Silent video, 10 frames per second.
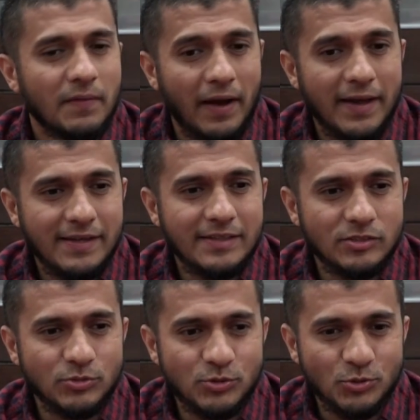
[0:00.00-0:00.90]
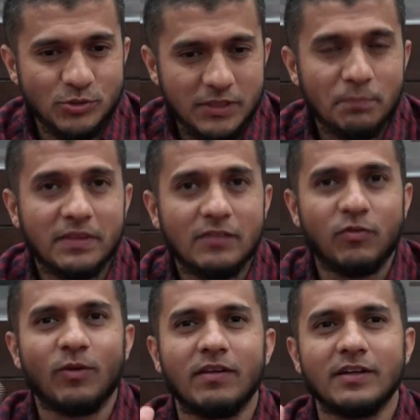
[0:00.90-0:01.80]
I need to do something
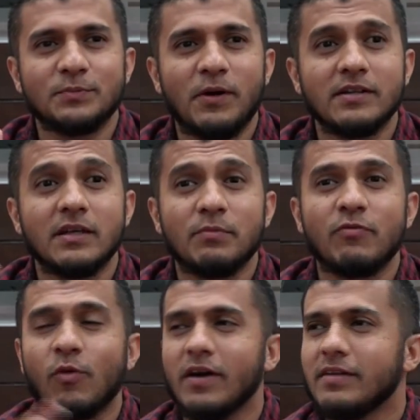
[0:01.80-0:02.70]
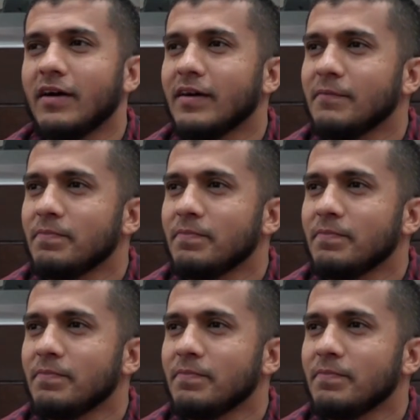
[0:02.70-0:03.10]
for Allah subhanahu wa ta'ala before I die.